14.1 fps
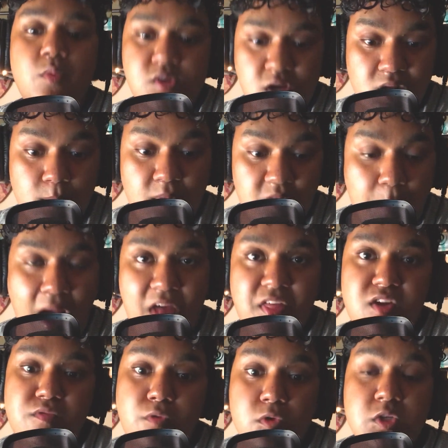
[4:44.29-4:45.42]
We're talking about the path
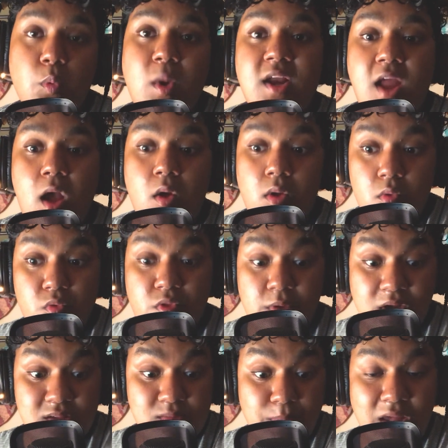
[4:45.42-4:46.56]
unfolding right now,
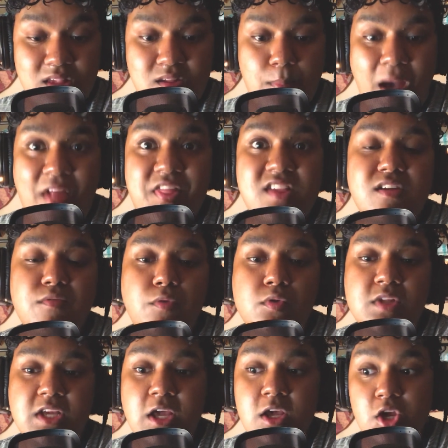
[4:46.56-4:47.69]
because the path is
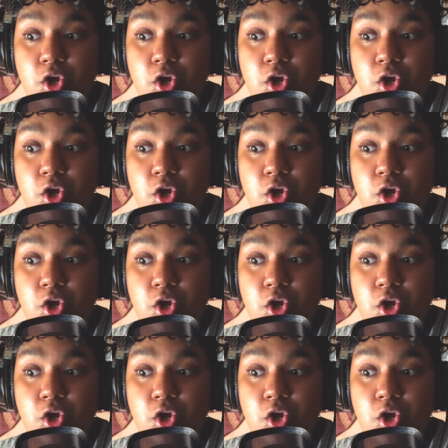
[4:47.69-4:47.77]
unfolding.